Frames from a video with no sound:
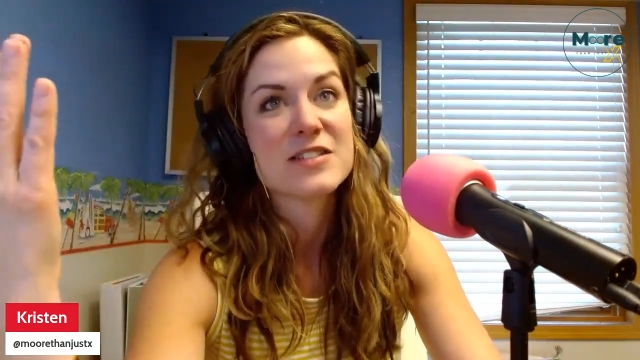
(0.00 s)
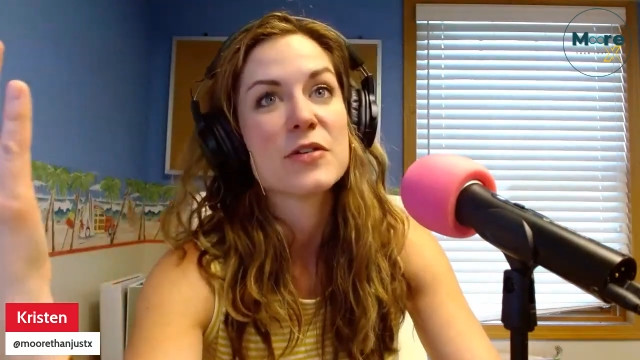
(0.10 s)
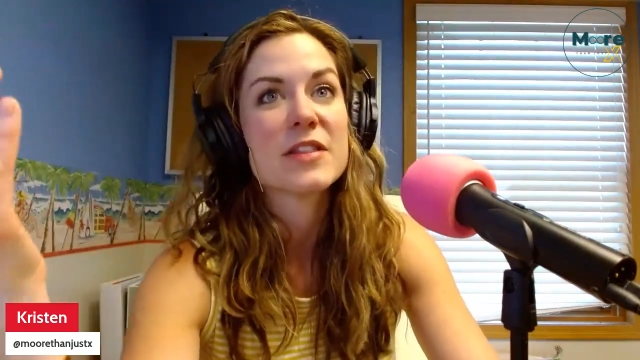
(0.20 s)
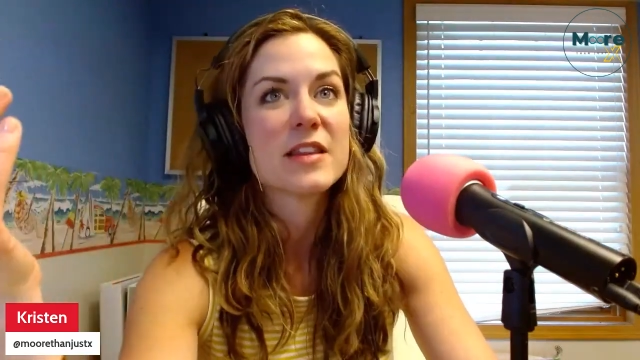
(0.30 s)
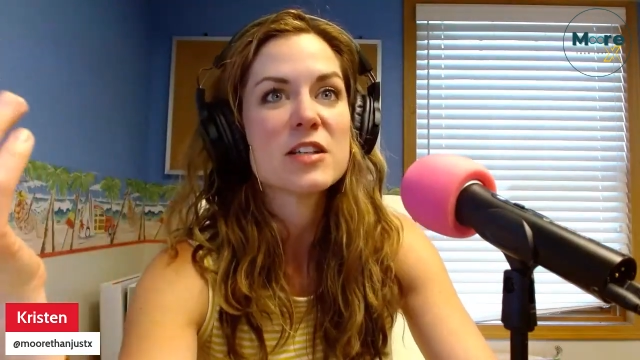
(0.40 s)
So
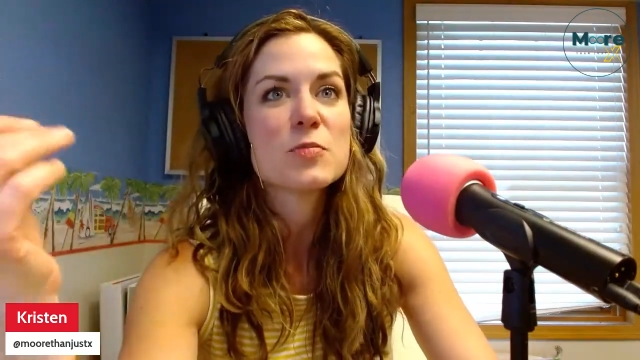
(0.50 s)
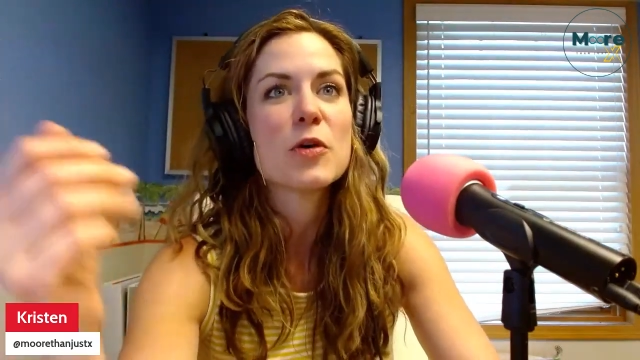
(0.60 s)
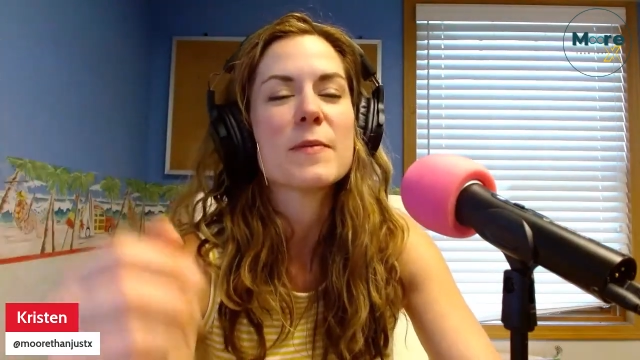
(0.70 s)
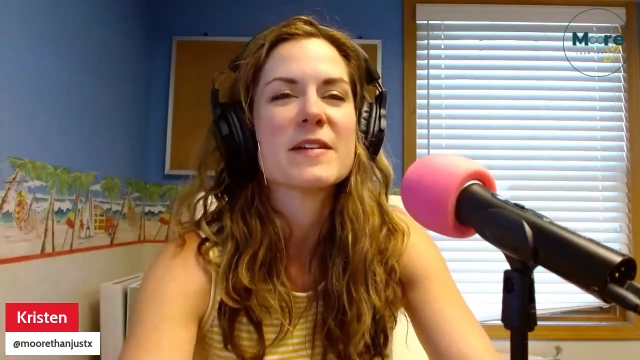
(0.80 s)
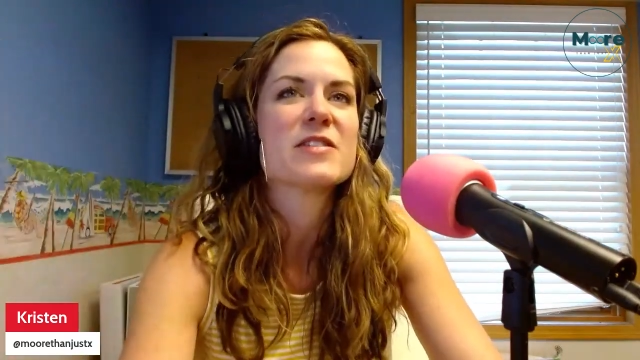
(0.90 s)
at this
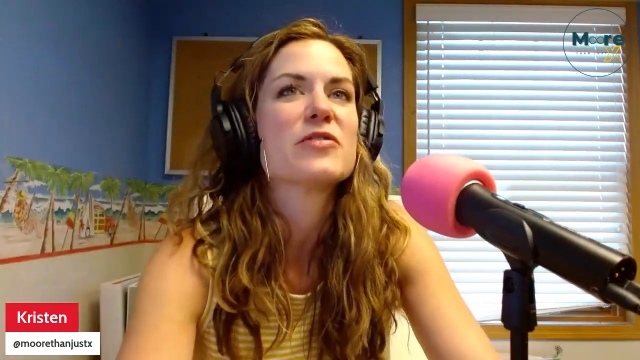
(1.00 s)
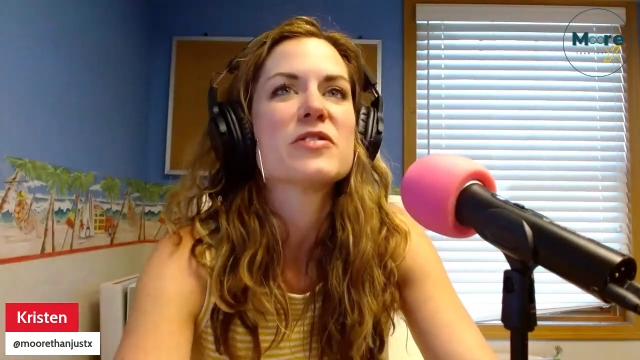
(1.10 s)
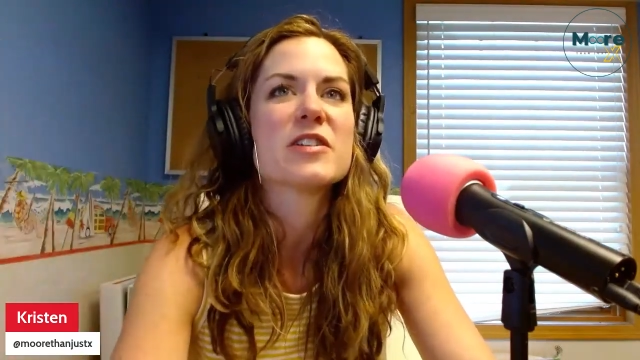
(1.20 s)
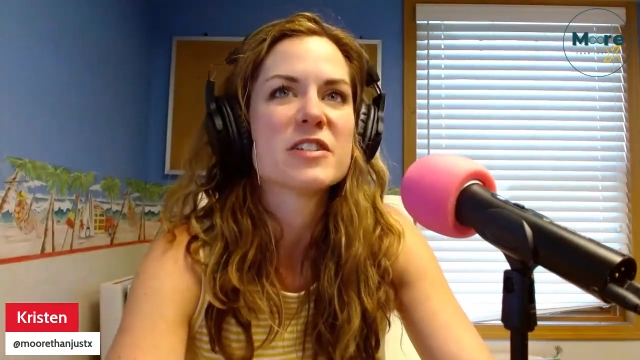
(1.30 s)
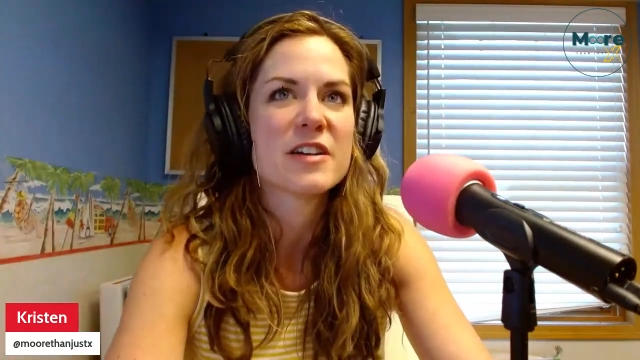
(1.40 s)
point, my
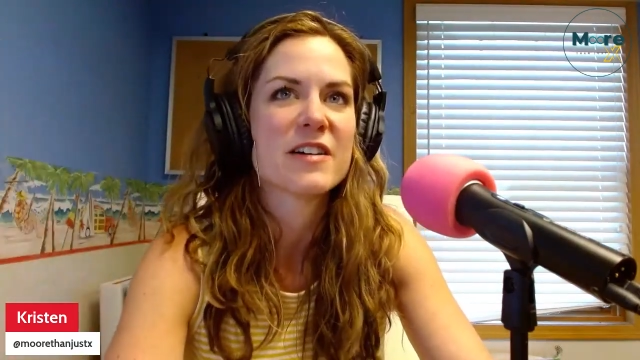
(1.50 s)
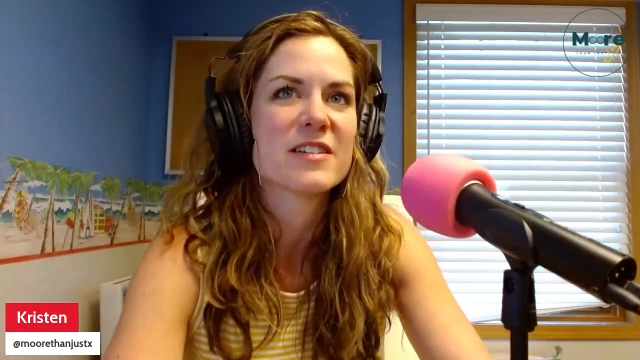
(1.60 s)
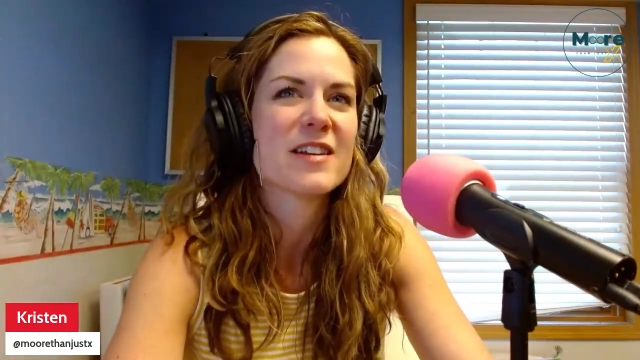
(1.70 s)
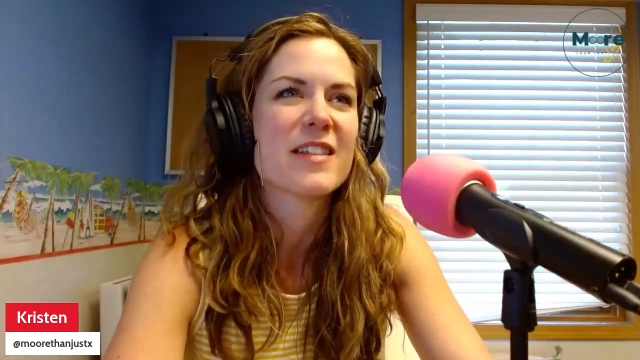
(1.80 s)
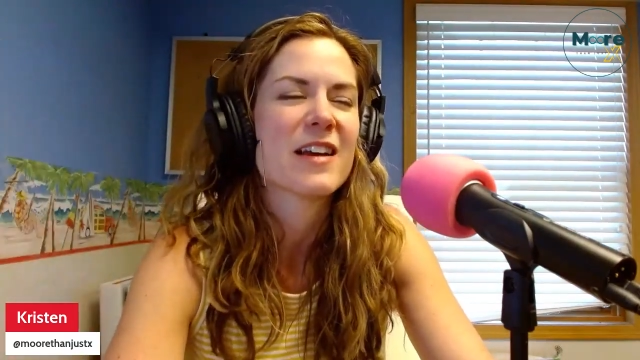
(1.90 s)
students are
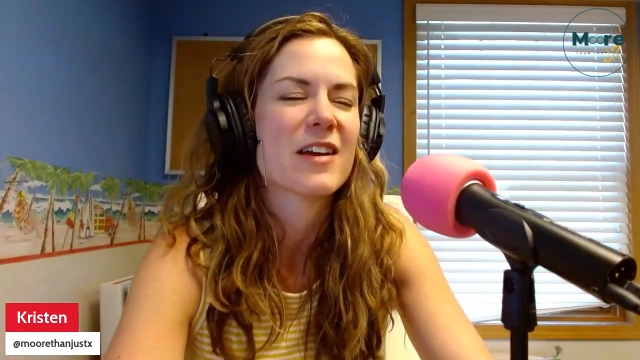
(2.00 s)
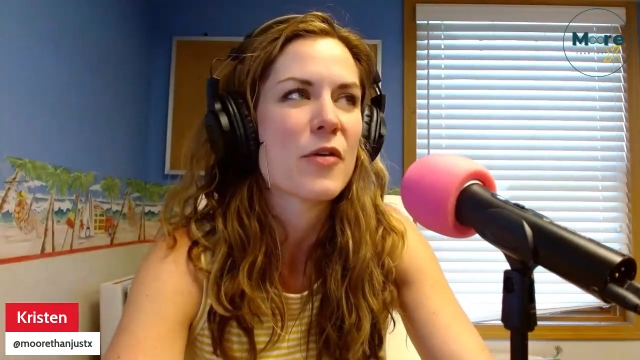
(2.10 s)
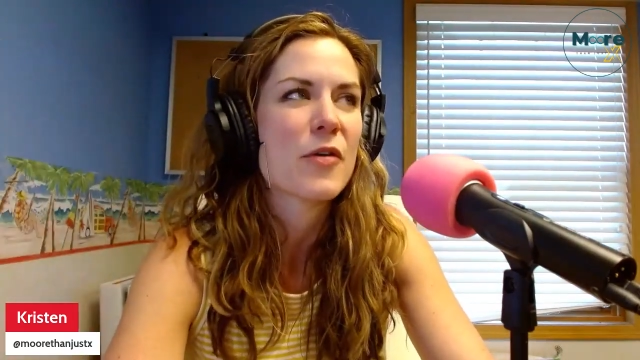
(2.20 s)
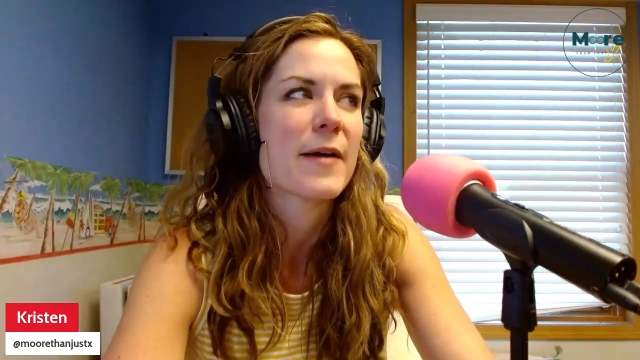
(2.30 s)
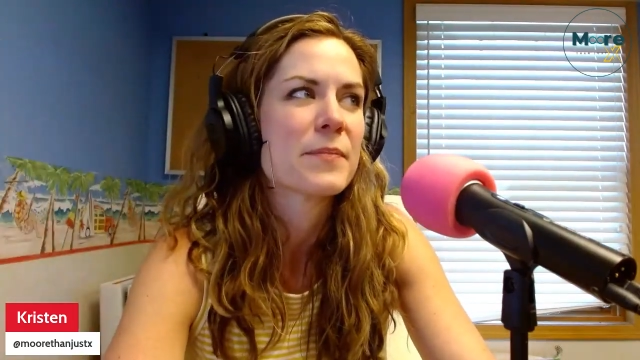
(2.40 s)
starting to think,
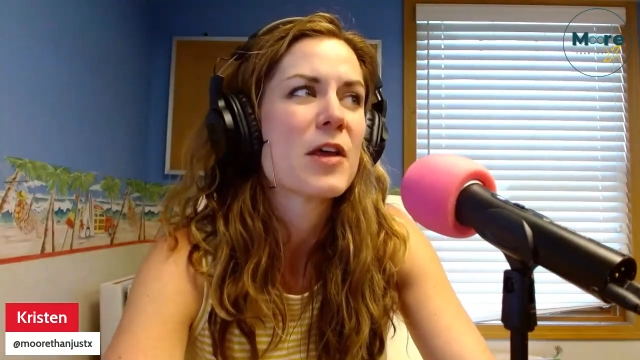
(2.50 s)
okay,